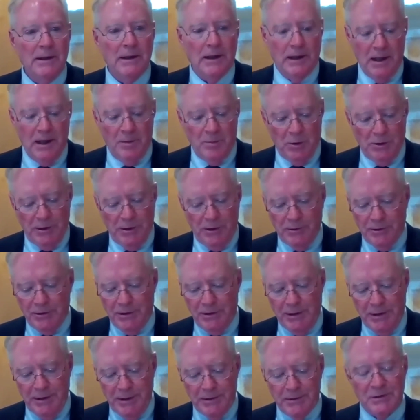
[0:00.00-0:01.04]
a couple of good
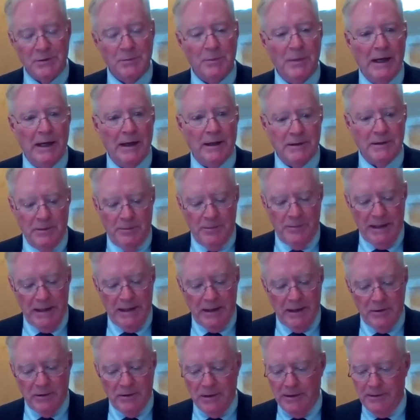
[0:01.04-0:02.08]
years back to
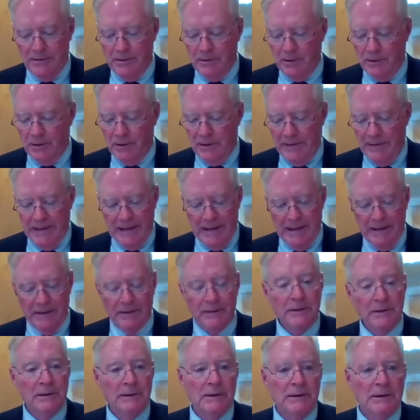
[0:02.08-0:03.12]
back on that.
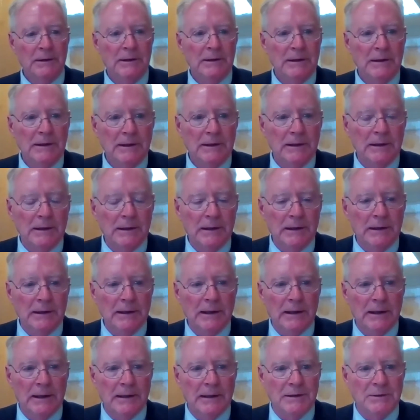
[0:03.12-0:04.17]
And
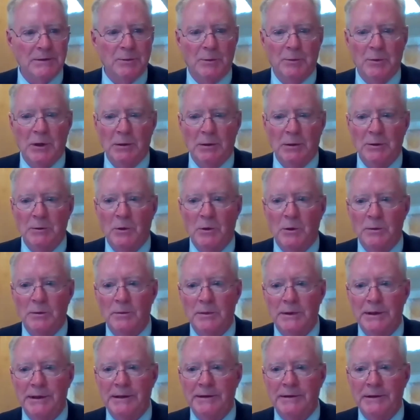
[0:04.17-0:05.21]
I guess we probably won't
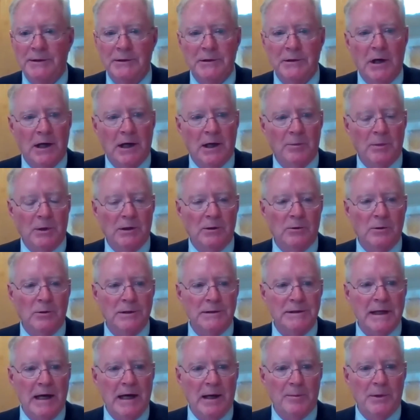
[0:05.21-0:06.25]
need to talk about
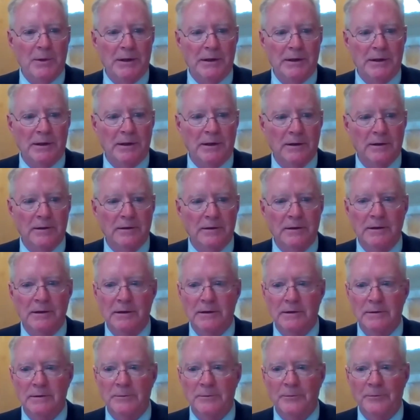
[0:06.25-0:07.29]
what's happening
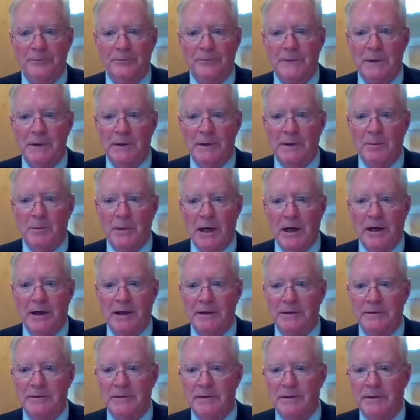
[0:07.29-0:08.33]
in the
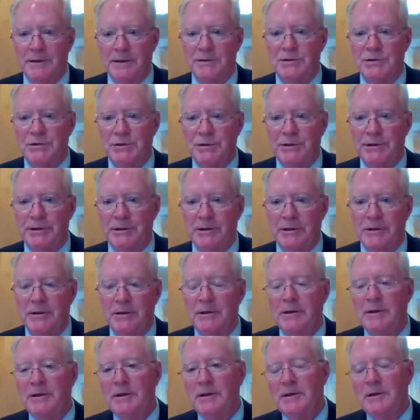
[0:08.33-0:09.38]
market this year,
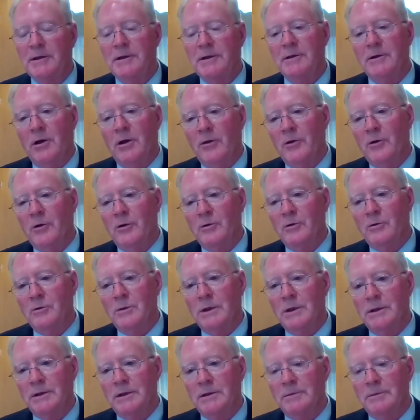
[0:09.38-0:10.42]

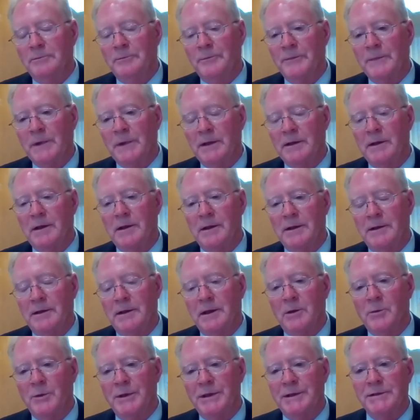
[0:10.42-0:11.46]
although I
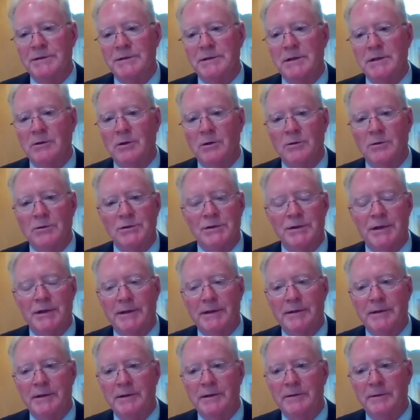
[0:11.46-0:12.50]
think we disclosed
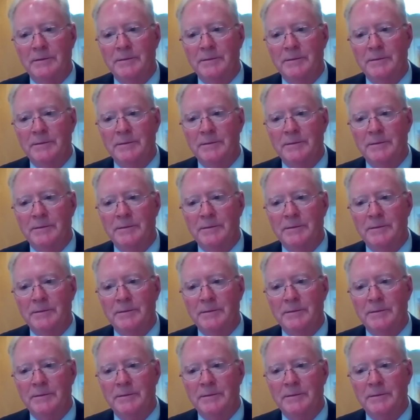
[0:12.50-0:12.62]
that